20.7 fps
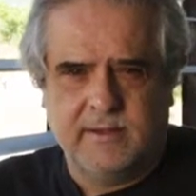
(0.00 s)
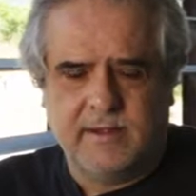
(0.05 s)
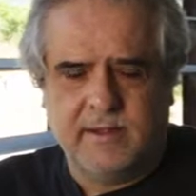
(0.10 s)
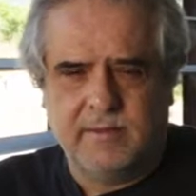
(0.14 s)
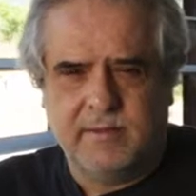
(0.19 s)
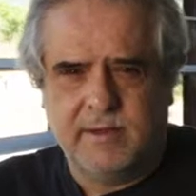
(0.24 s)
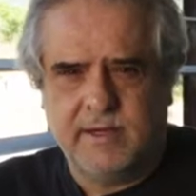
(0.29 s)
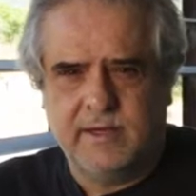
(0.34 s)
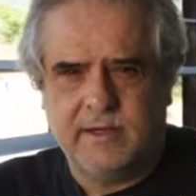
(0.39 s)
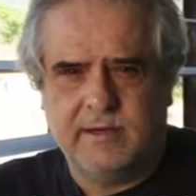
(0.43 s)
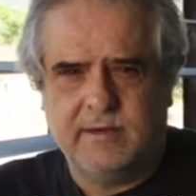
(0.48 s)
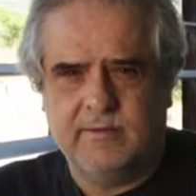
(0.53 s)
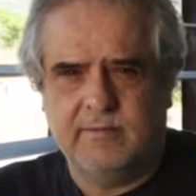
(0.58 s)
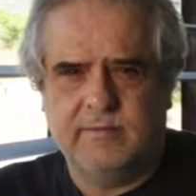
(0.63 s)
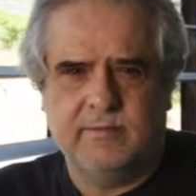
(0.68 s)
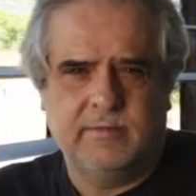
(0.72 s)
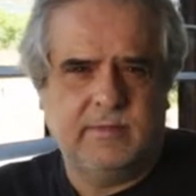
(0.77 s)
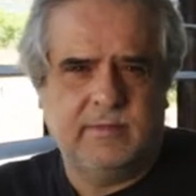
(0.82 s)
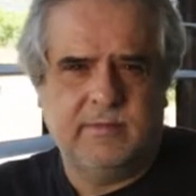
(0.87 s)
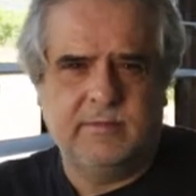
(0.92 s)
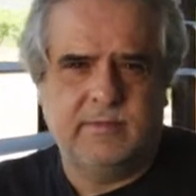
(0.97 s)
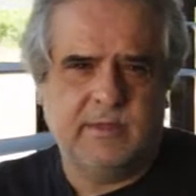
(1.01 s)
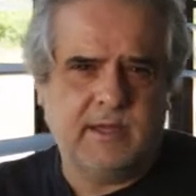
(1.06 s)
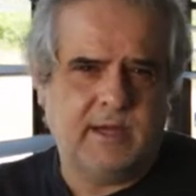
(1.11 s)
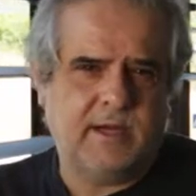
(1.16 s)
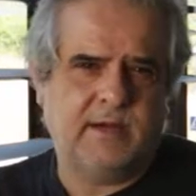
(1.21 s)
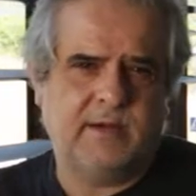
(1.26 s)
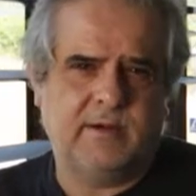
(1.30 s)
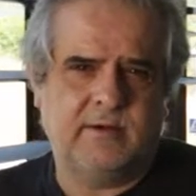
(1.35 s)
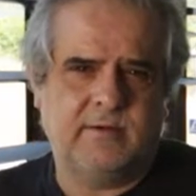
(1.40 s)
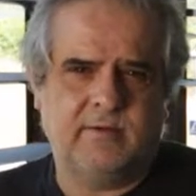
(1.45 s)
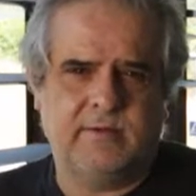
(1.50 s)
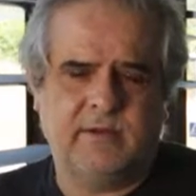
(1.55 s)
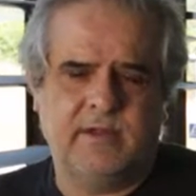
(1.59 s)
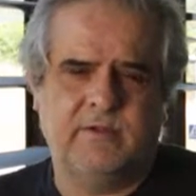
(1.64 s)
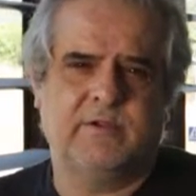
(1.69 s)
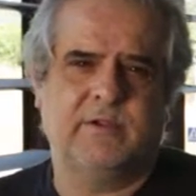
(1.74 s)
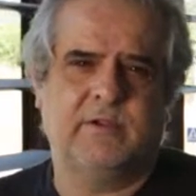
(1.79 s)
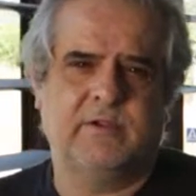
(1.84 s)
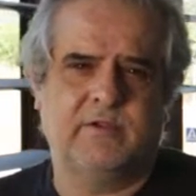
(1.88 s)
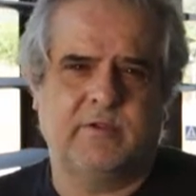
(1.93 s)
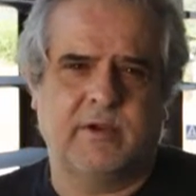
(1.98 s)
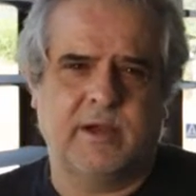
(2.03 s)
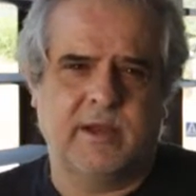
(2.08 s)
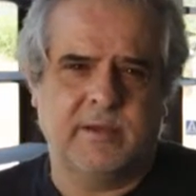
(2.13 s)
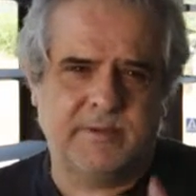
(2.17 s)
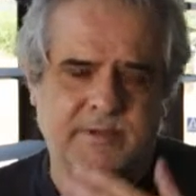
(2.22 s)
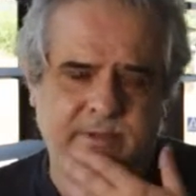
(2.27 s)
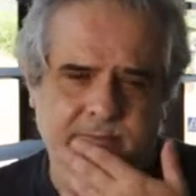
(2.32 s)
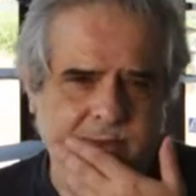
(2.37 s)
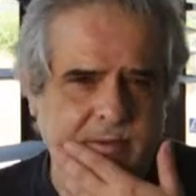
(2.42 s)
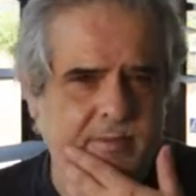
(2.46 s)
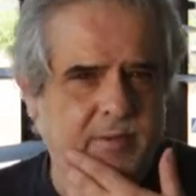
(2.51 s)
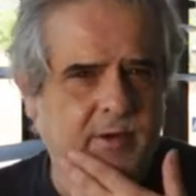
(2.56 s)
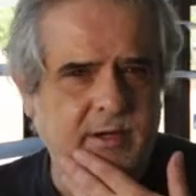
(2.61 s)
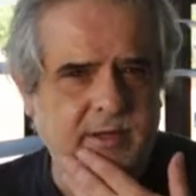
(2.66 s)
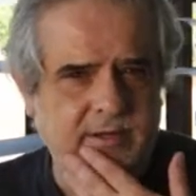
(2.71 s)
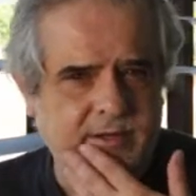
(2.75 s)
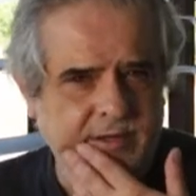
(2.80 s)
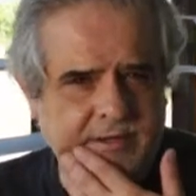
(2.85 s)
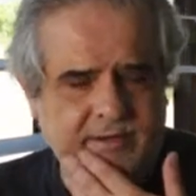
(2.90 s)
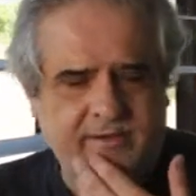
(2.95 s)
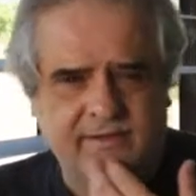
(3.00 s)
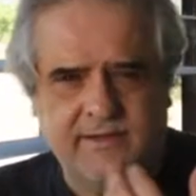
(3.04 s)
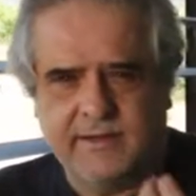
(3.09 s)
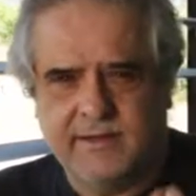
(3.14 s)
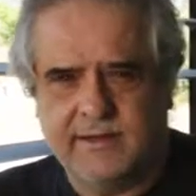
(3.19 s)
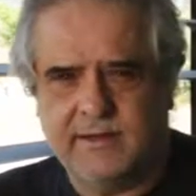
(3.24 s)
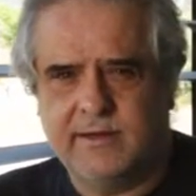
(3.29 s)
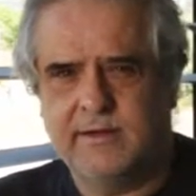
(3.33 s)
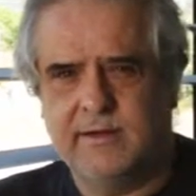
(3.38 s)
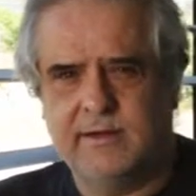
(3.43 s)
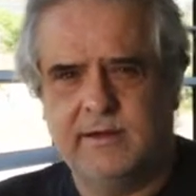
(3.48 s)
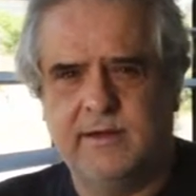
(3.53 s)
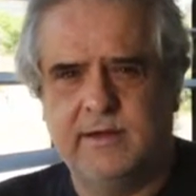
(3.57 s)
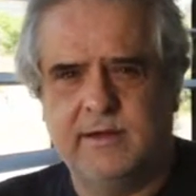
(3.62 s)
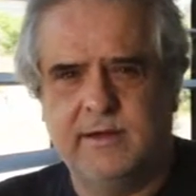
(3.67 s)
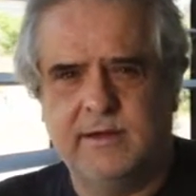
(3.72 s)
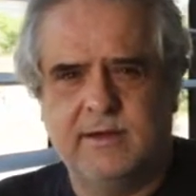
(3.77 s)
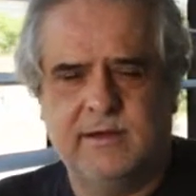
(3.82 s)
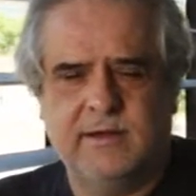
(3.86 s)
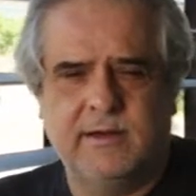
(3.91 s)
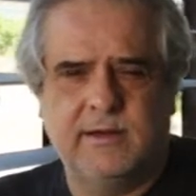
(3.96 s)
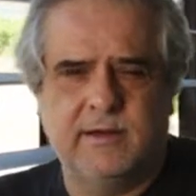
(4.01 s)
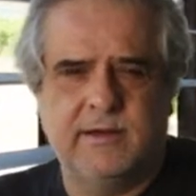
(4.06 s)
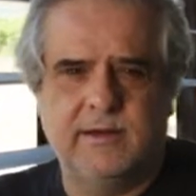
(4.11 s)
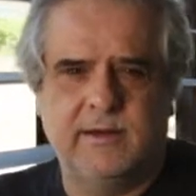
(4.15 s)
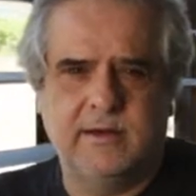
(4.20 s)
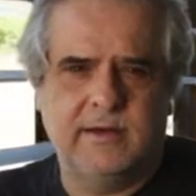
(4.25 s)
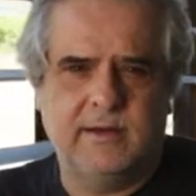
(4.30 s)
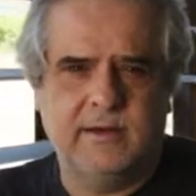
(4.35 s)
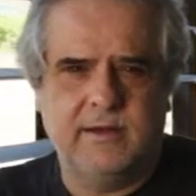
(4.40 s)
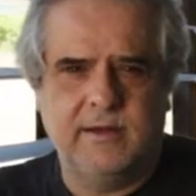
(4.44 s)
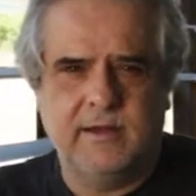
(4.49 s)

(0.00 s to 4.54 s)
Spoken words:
I mean, there are different tribes, people interested in